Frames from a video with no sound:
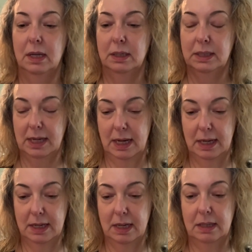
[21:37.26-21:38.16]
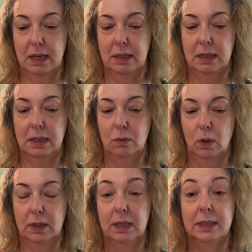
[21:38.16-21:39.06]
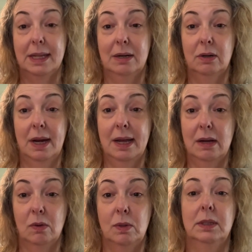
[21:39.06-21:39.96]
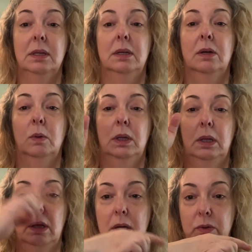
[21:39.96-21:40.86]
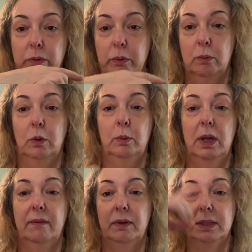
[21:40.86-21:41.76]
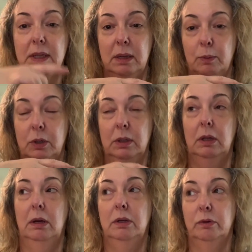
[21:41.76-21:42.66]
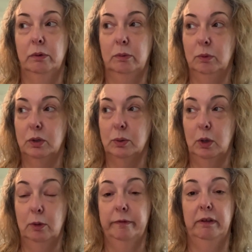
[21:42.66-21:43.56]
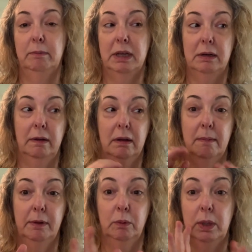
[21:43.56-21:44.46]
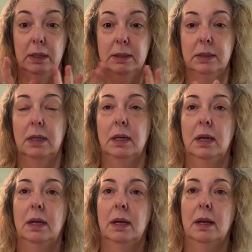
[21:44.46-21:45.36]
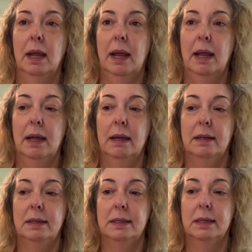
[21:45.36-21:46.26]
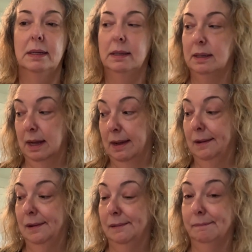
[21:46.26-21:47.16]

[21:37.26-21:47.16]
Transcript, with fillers: today, and then the one that's there now is going to go in the laundry room when we have the sink put in the laundry room, which will hopefully be in a couple of weeks. And yeah,